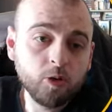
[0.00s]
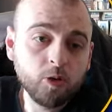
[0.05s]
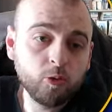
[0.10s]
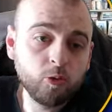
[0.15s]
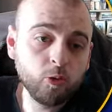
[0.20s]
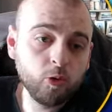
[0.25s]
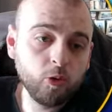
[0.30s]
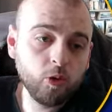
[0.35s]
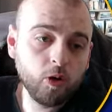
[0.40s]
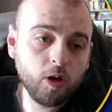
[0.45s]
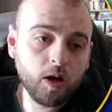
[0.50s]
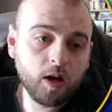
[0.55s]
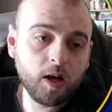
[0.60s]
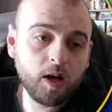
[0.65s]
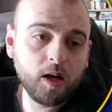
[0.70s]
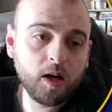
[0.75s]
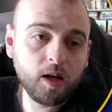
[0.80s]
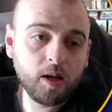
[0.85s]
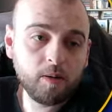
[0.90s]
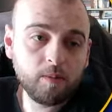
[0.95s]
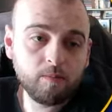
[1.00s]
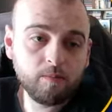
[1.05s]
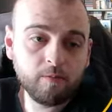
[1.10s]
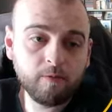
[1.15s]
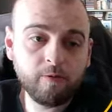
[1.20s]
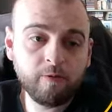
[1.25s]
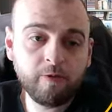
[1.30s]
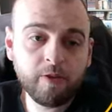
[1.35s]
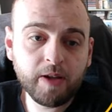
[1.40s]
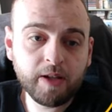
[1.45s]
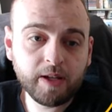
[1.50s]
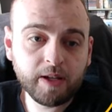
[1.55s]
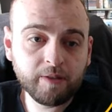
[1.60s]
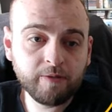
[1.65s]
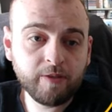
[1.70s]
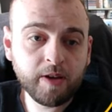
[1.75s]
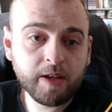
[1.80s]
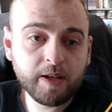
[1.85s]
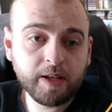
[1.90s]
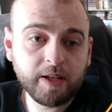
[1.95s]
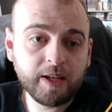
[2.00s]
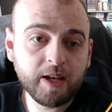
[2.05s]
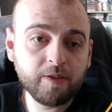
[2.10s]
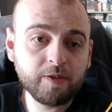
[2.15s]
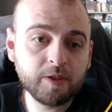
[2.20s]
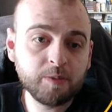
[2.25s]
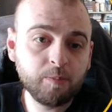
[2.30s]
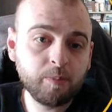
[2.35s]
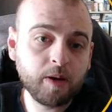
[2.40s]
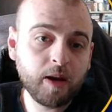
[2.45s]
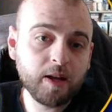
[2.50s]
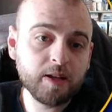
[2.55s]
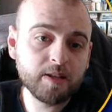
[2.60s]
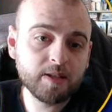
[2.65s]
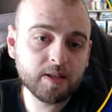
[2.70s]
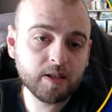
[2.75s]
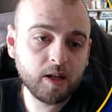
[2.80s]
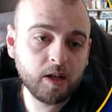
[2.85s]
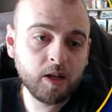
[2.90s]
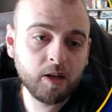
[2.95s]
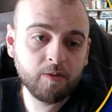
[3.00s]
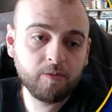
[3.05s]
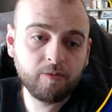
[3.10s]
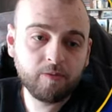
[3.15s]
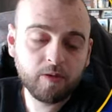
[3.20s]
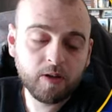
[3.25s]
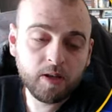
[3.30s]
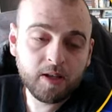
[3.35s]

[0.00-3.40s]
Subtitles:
to a very, very hefty price of